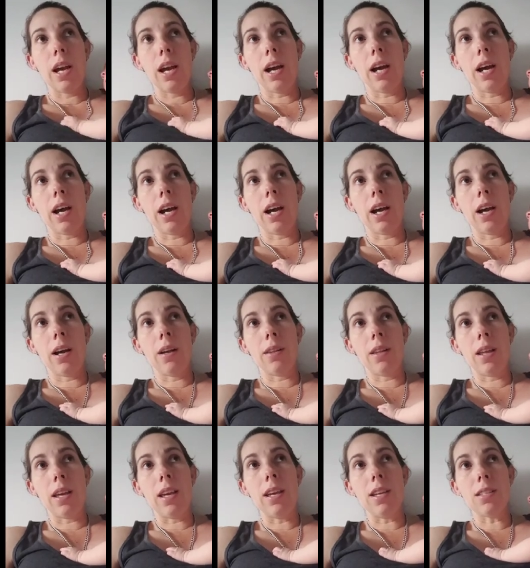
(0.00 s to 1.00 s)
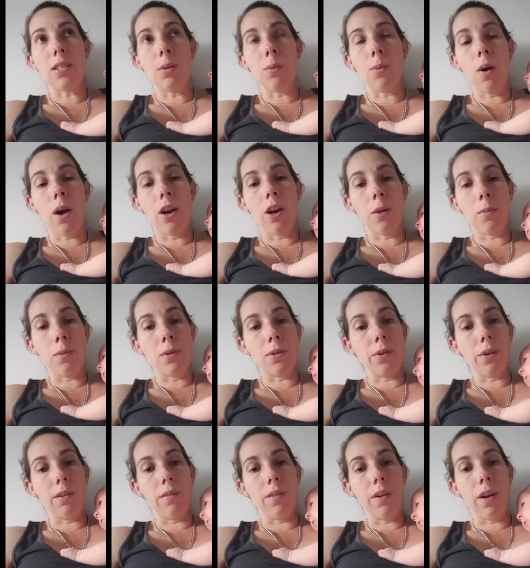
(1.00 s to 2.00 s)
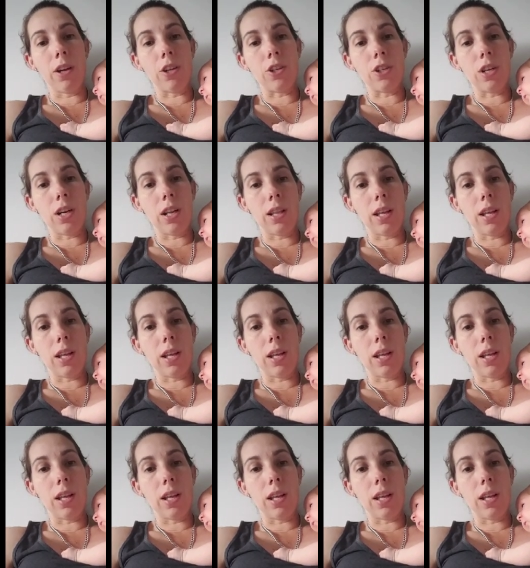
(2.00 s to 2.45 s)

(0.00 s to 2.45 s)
their ears are wide open to infection